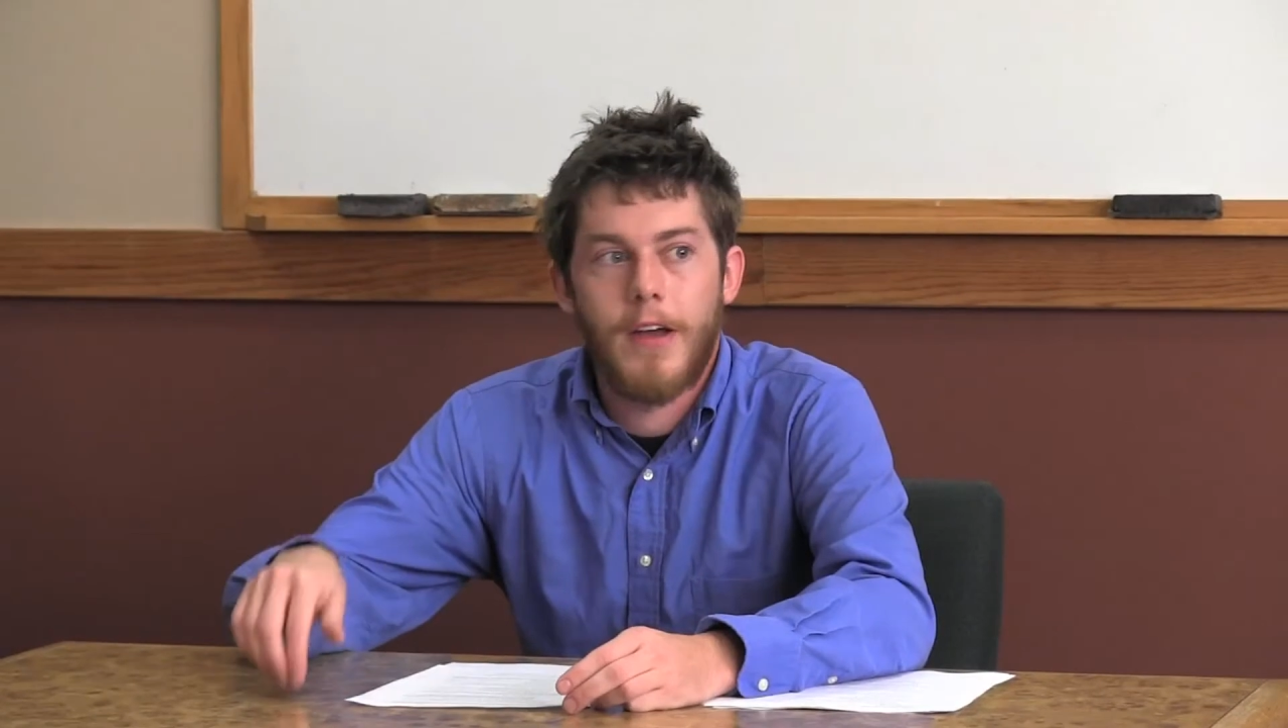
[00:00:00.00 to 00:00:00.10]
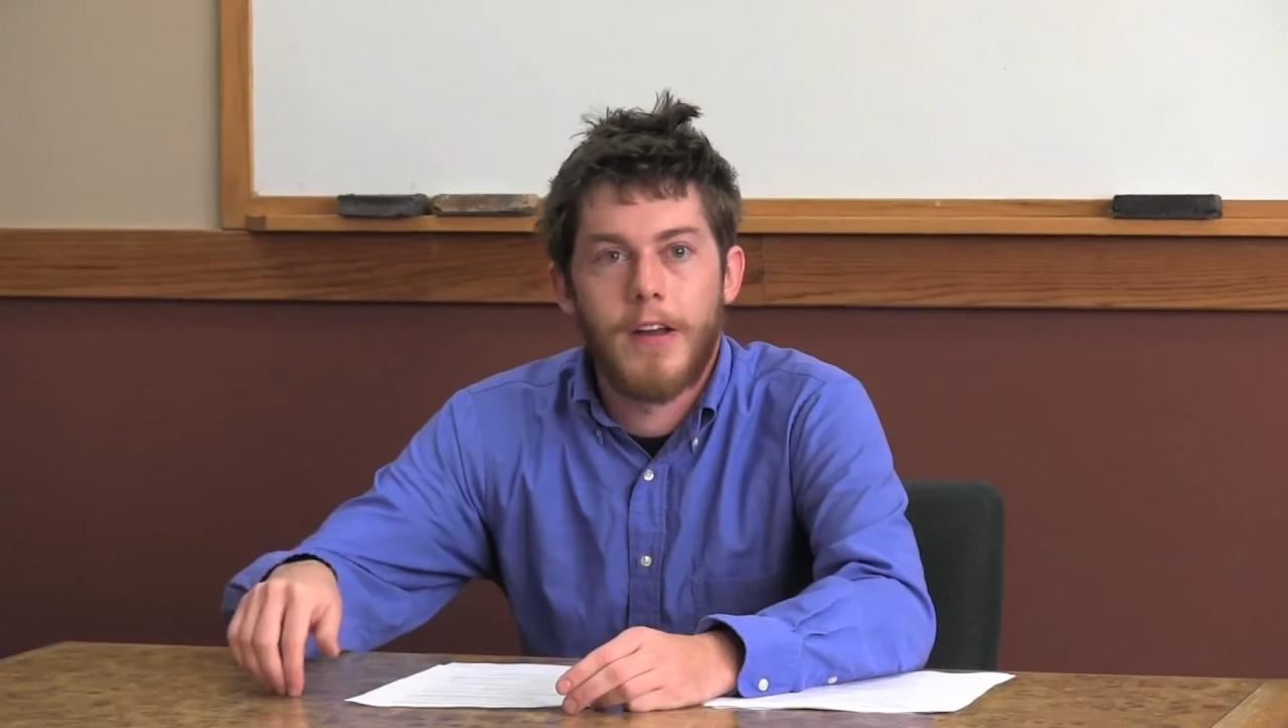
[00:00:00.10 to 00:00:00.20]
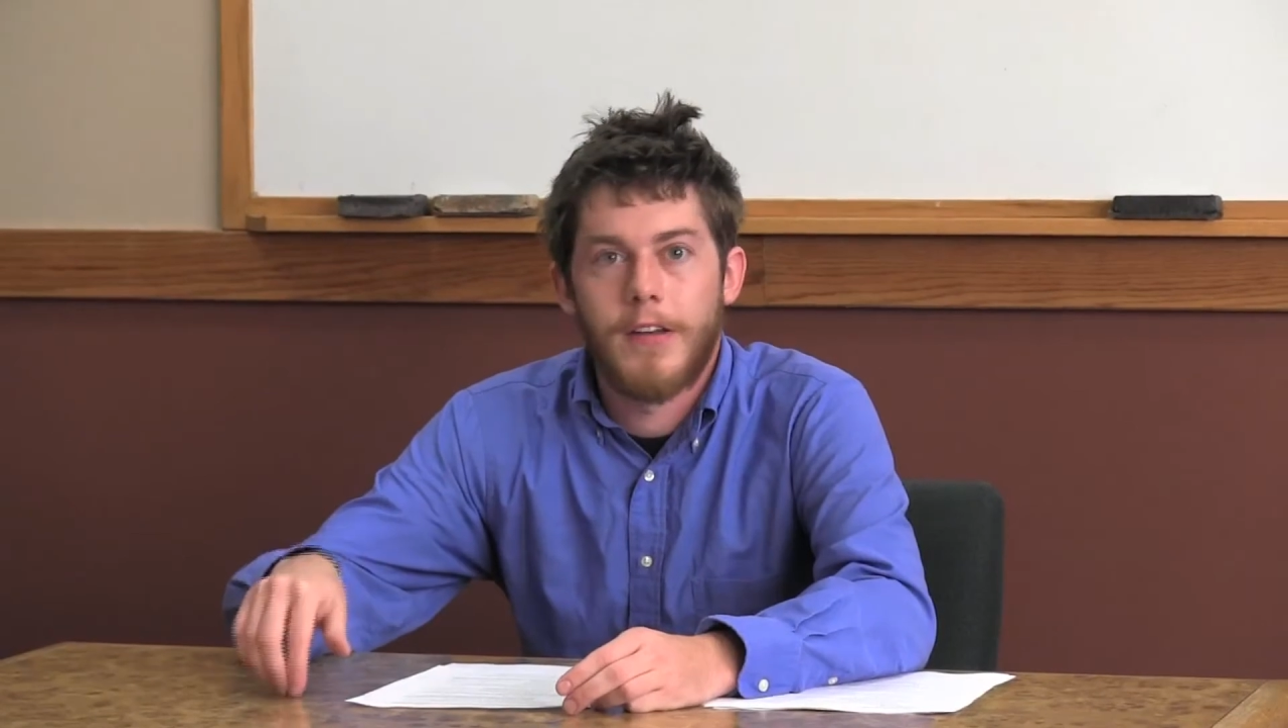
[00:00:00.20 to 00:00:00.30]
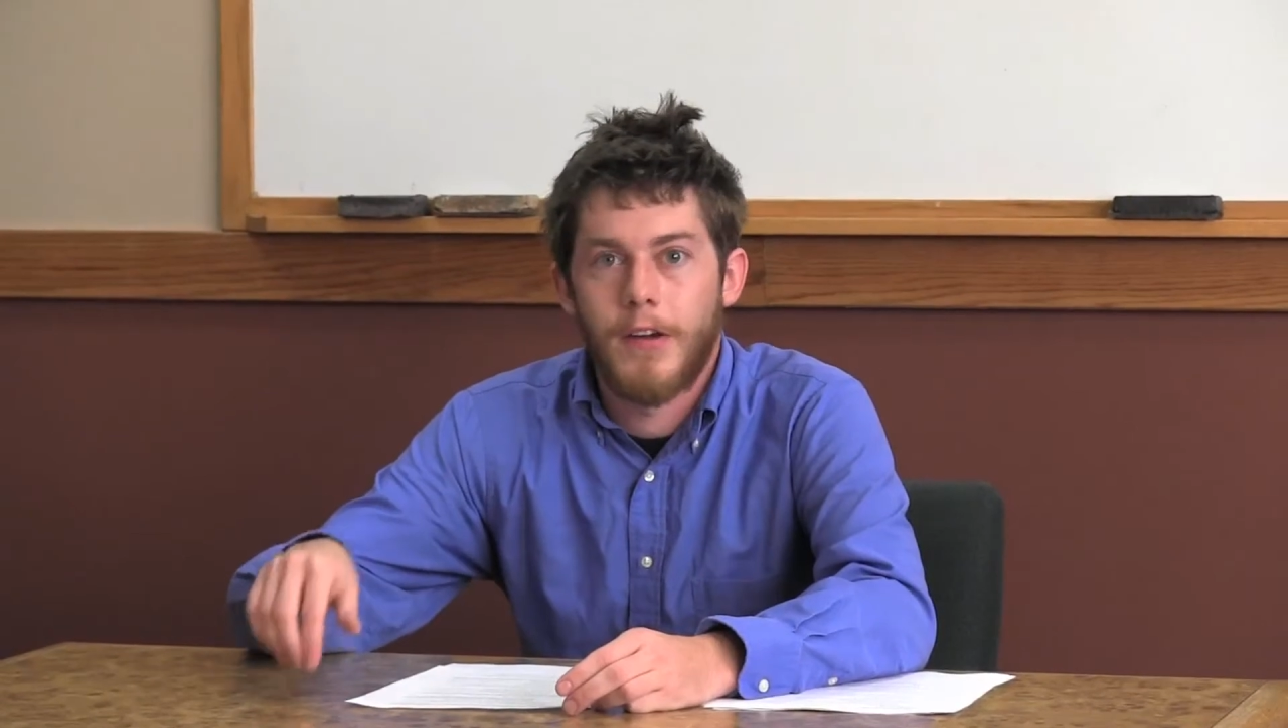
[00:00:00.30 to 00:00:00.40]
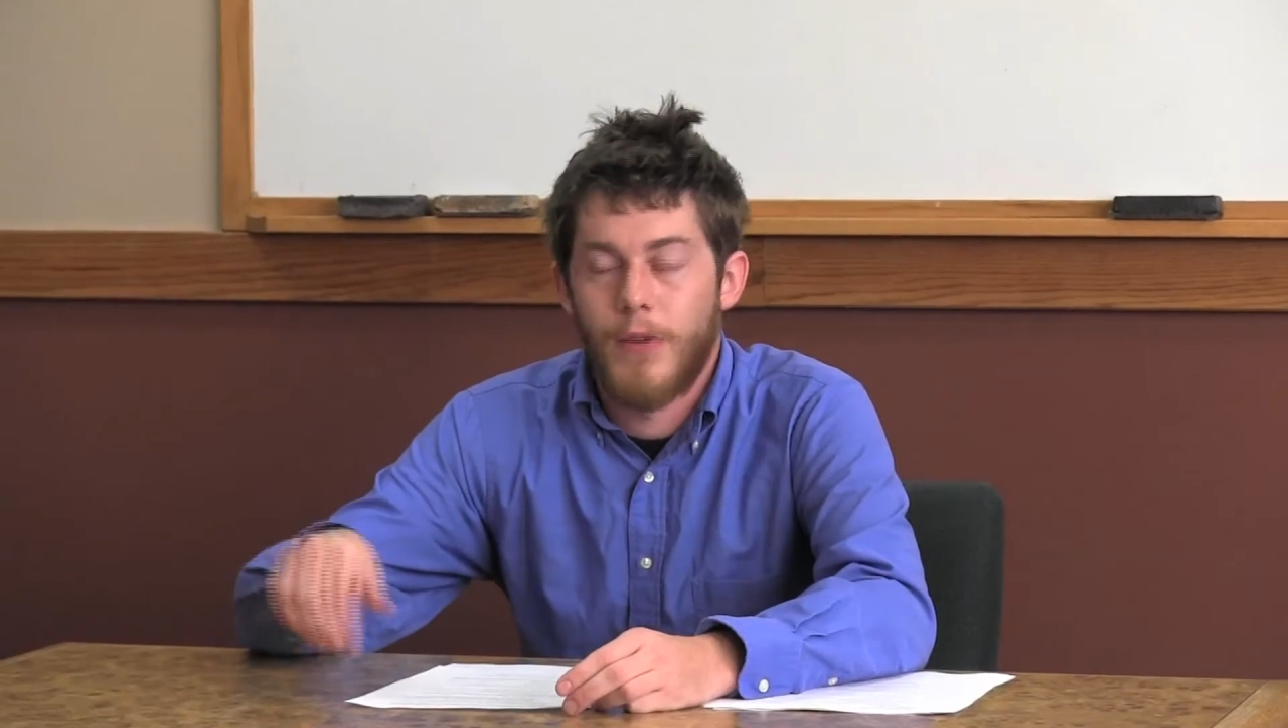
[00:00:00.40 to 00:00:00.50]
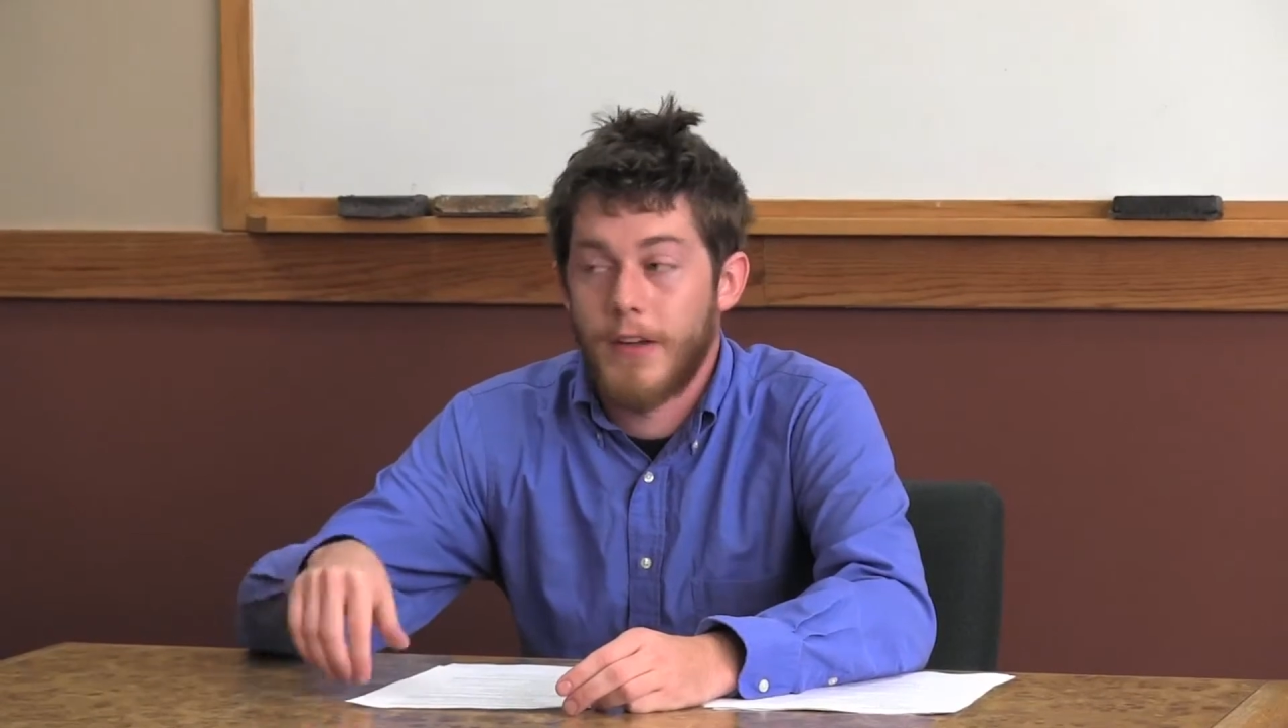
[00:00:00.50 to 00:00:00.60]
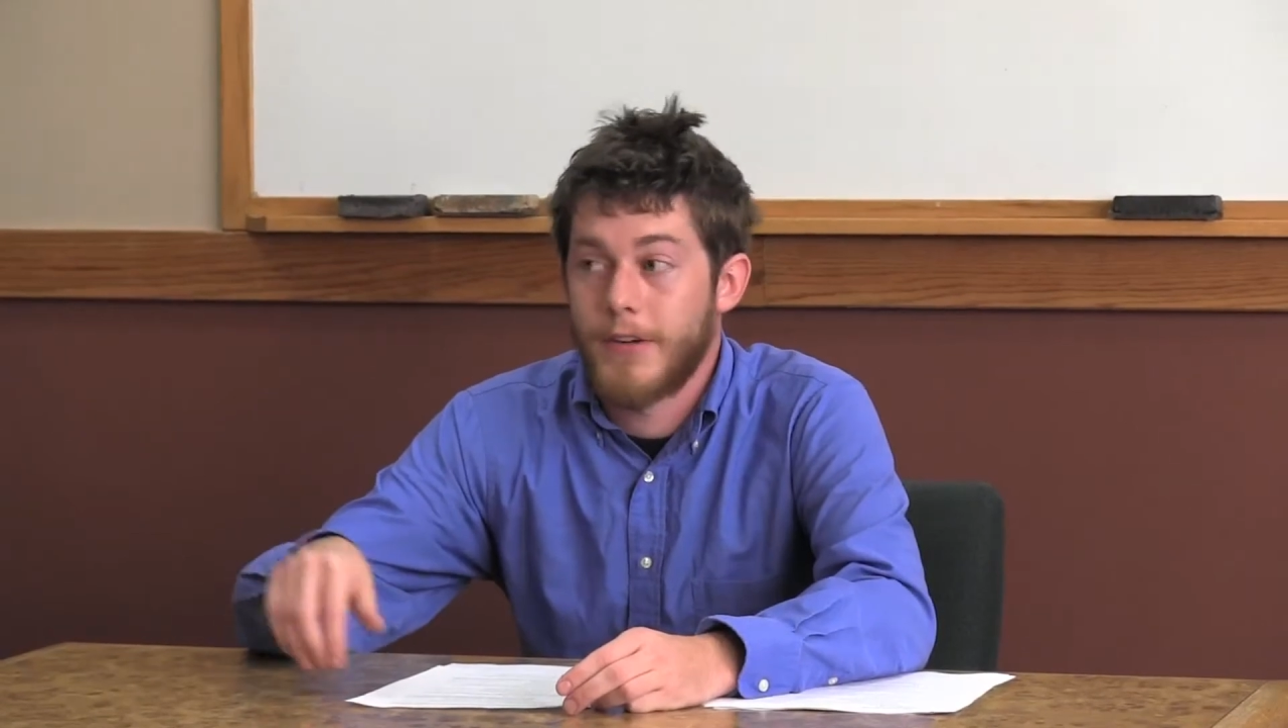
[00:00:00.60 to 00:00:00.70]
editing while